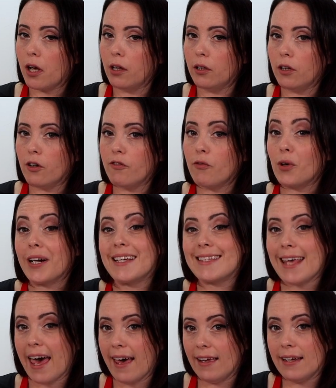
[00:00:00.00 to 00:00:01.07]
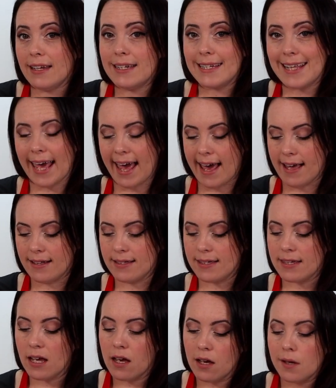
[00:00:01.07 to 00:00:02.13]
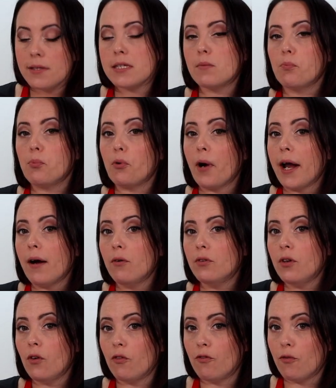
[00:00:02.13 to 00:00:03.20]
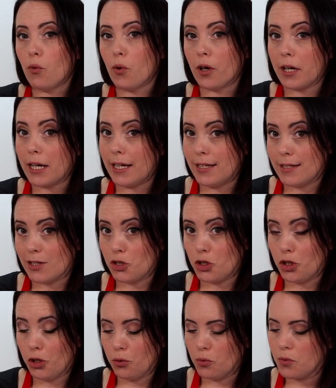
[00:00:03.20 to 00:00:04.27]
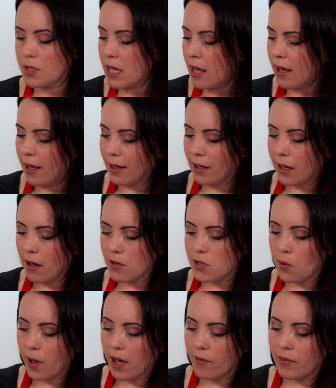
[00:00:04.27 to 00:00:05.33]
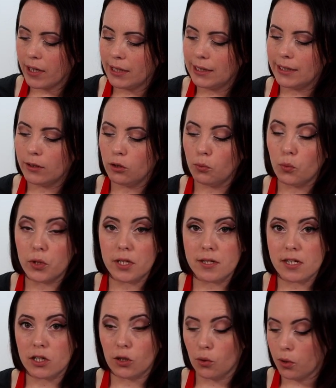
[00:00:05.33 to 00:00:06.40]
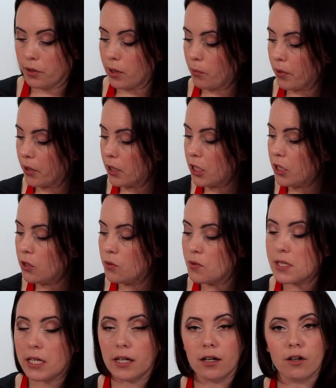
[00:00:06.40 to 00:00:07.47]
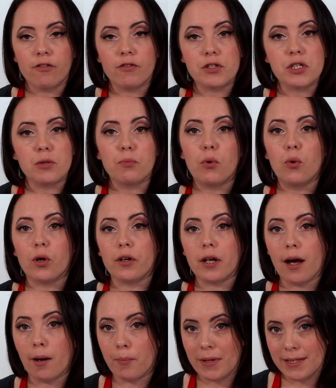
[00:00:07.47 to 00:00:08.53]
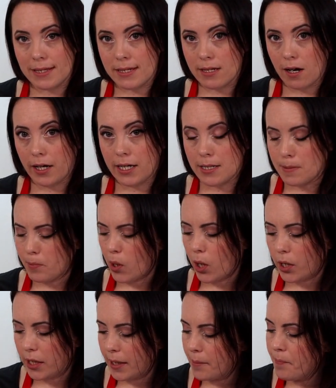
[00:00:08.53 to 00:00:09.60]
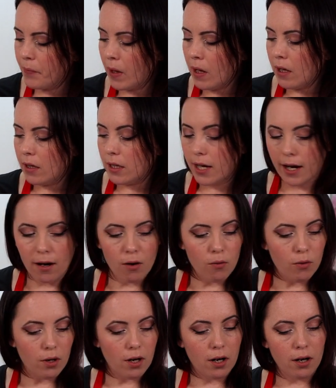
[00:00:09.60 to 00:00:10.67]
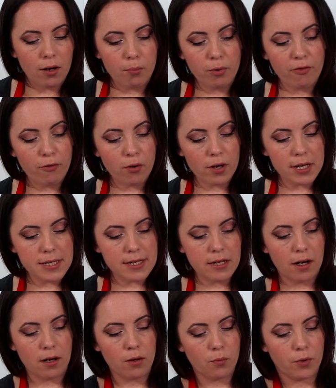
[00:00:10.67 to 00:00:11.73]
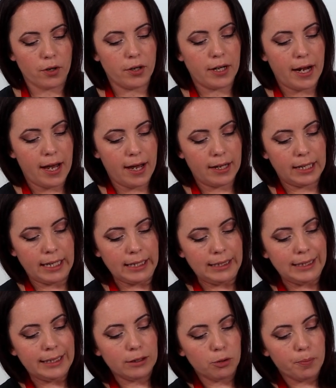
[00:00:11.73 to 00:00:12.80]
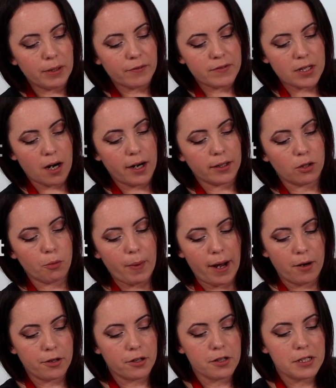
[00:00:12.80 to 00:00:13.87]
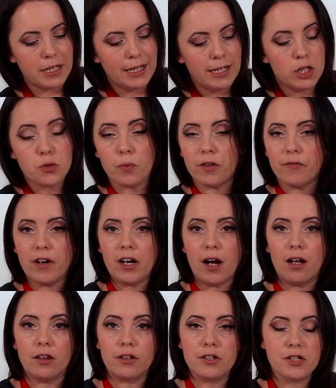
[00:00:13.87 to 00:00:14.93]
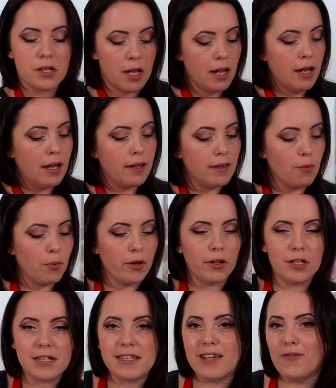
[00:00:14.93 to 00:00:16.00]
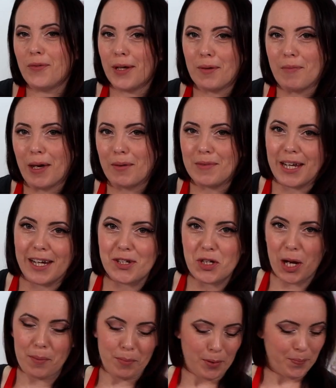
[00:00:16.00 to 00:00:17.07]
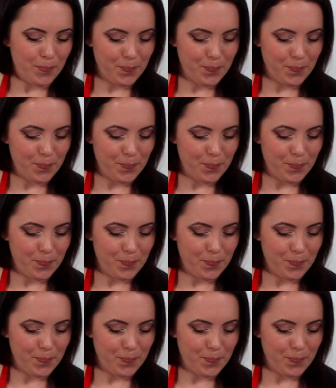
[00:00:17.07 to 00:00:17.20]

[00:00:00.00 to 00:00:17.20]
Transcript: color for his head and his hands, some brown for his shoes, and I also have a little wooden skewer that we're going to use here for support up inside his body. Now, before I start, we're going to add a little bit of Tylose powder to each one of our colors, and then we're going to see if we can make them take shape.